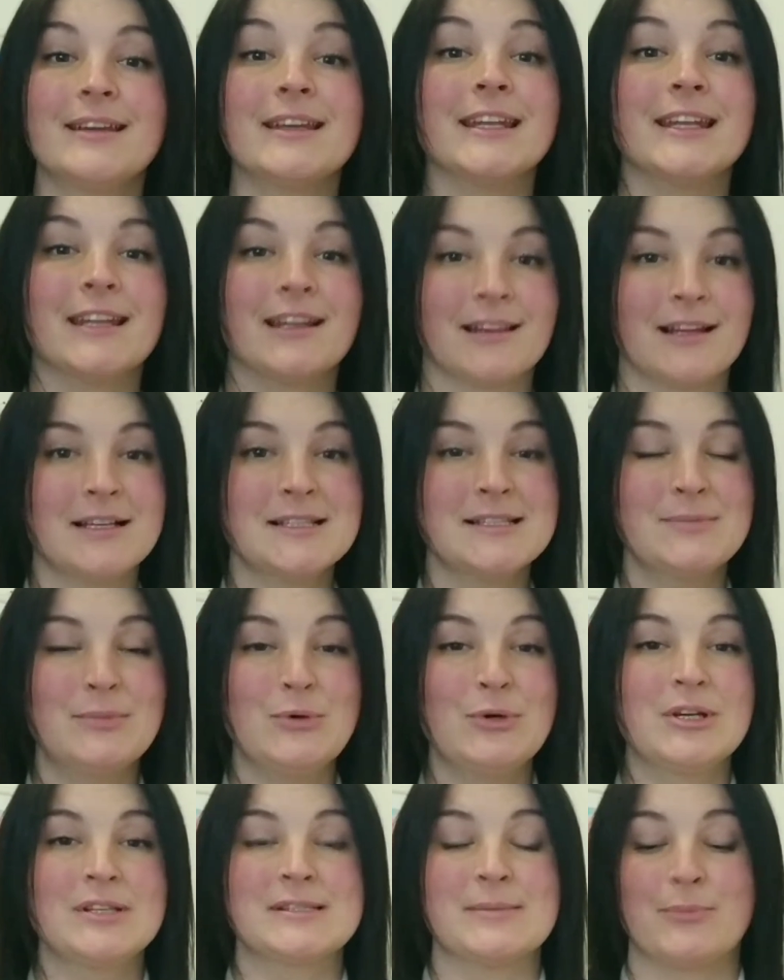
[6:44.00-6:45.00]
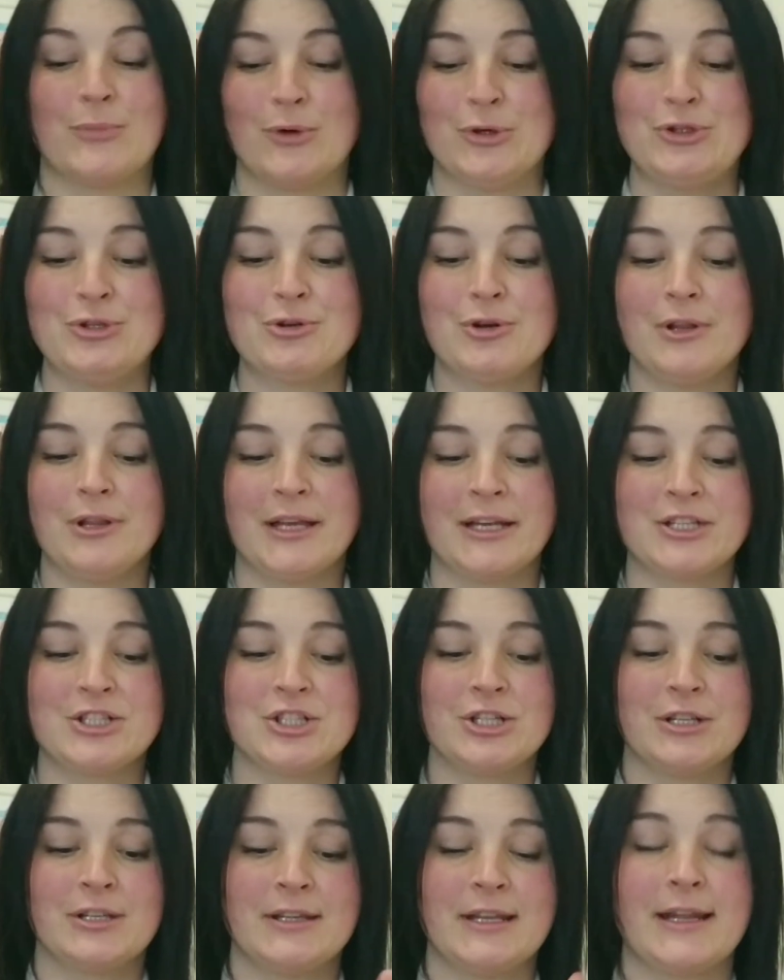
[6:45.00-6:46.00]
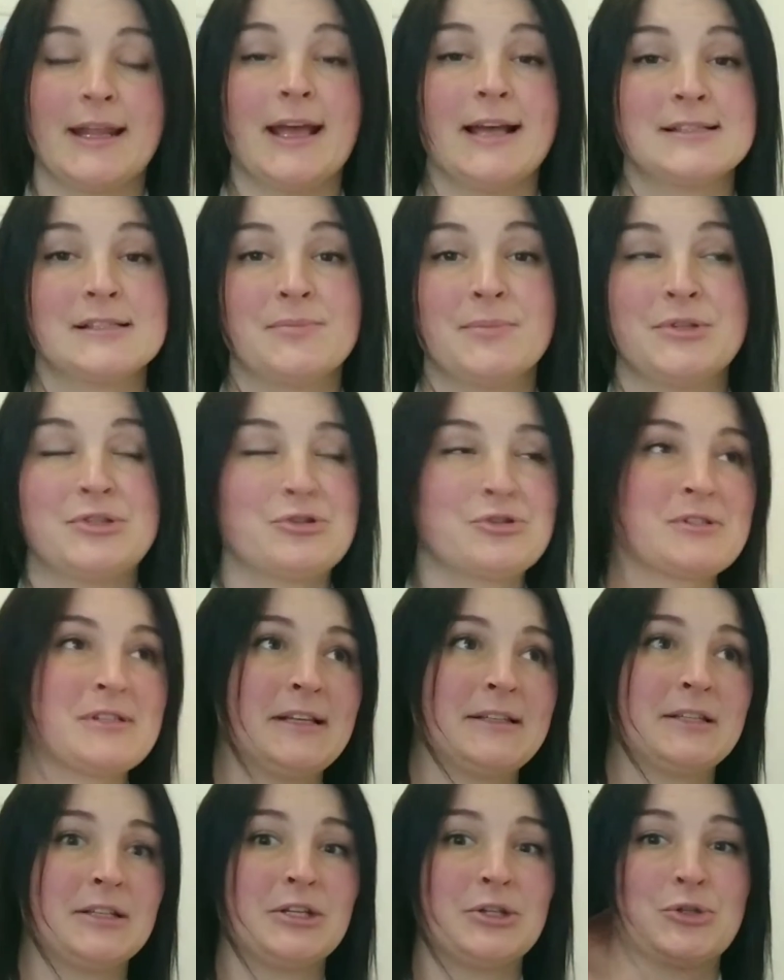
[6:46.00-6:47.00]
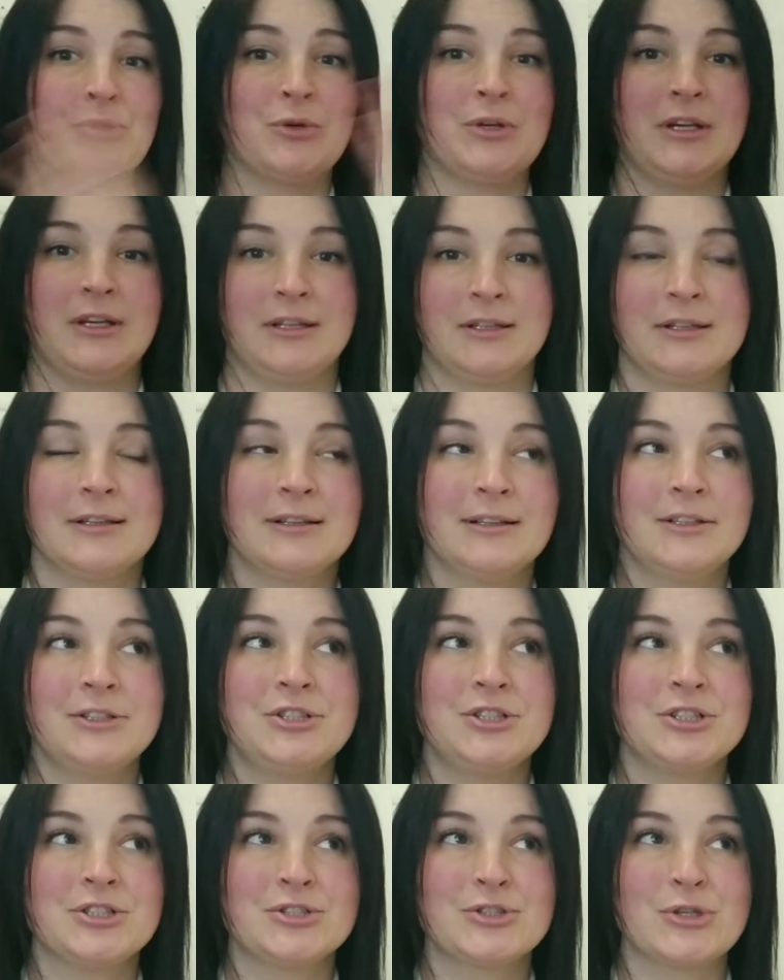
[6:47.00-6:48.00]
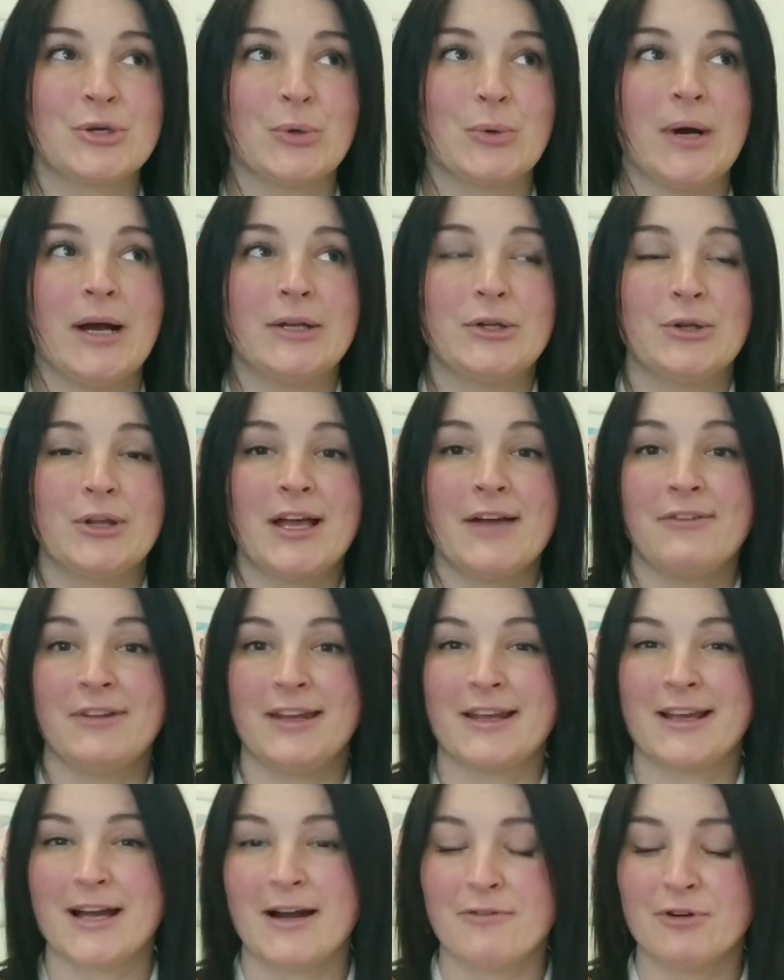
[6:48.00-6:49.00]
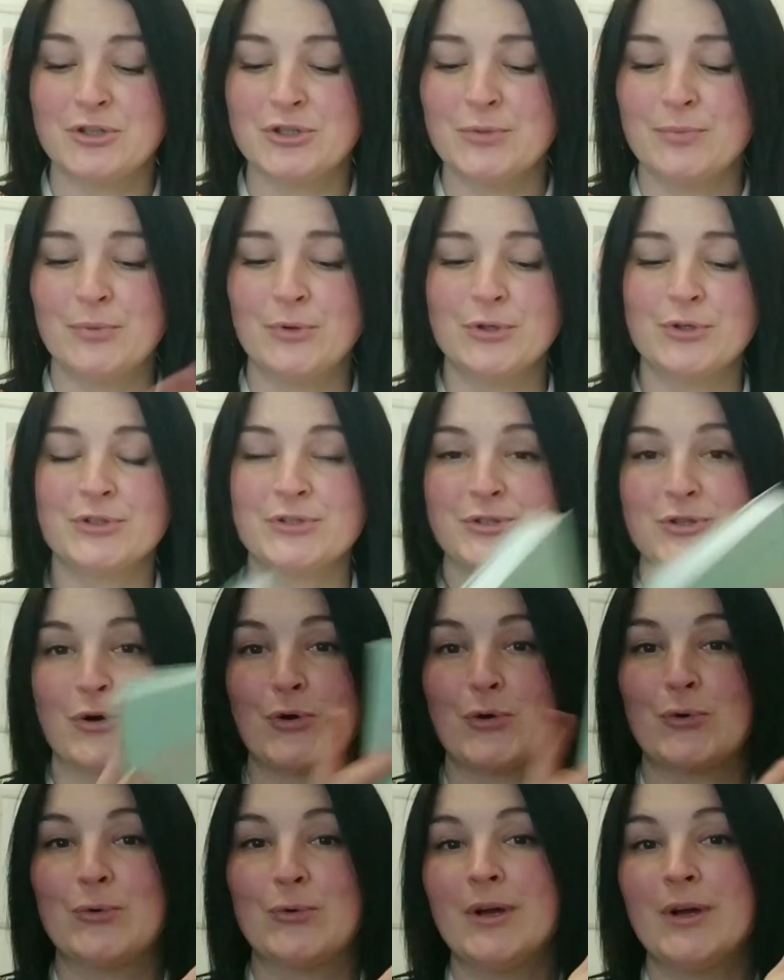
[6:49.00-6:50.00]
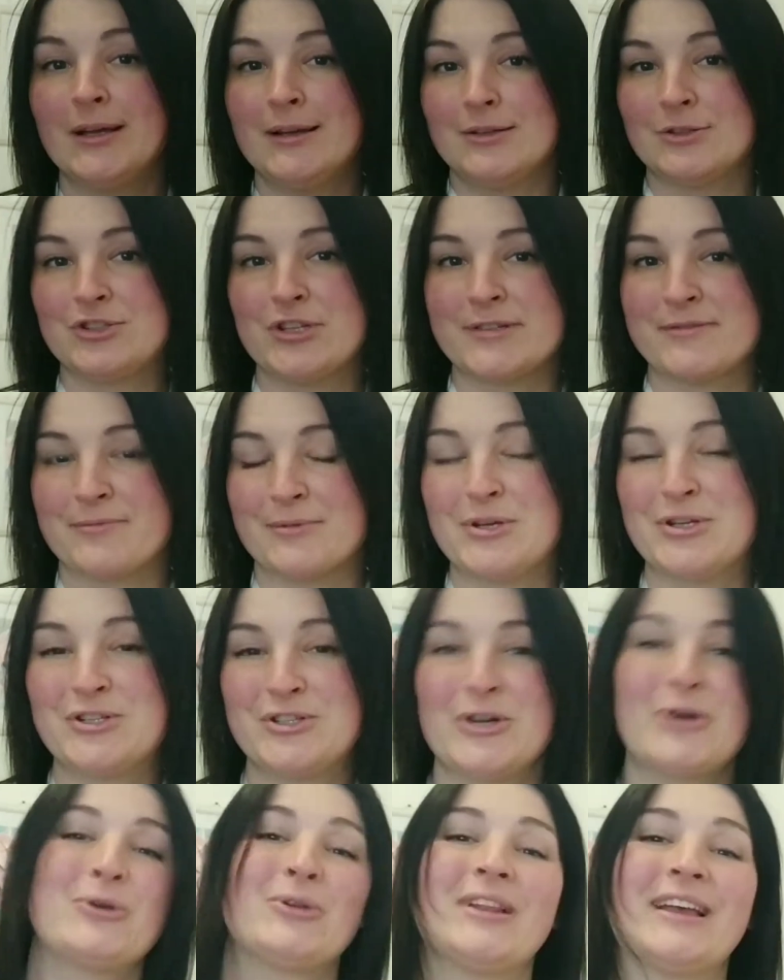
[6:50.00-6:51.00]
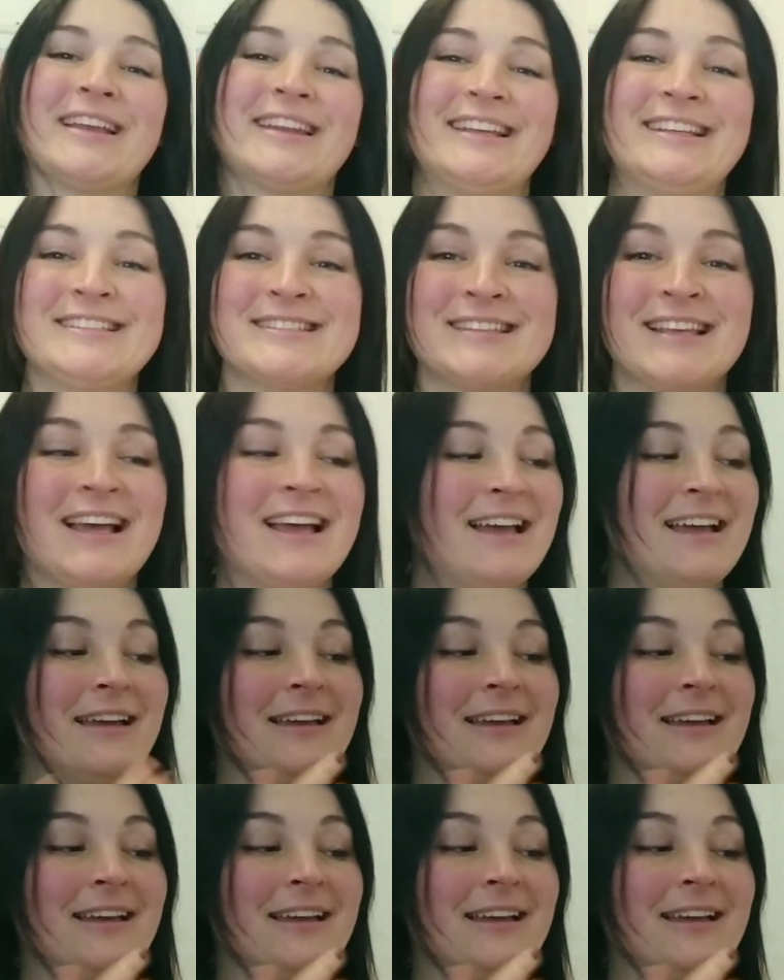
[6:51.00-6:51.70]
And the last book is a poetry collection that hasn't been translated into English, so I don't have any cover to put, so just show you like this.